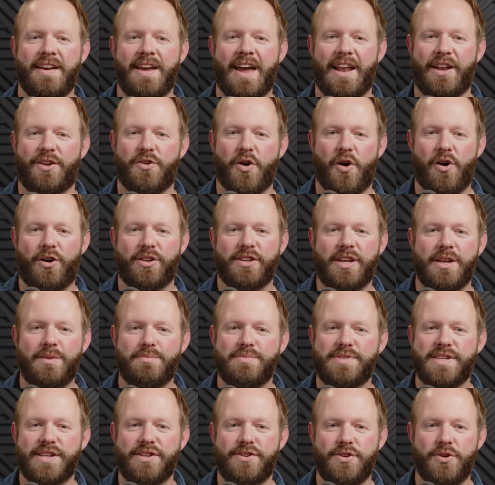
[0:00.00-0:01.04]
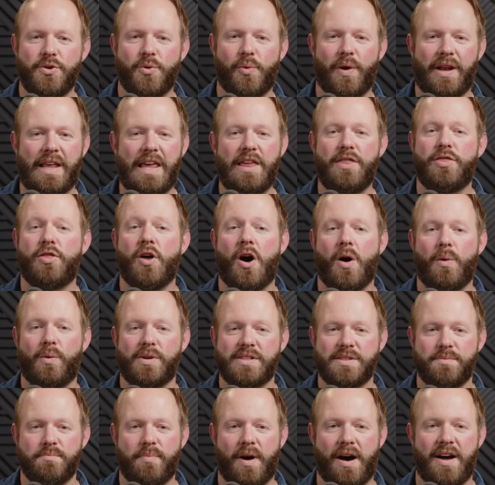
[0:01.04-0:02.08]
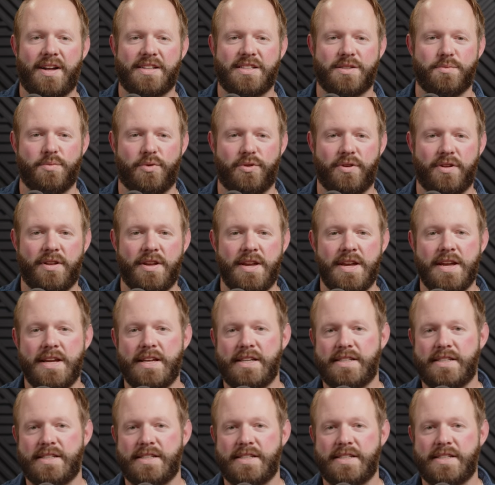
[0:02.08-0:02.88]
and called him to do what he thought was impossible,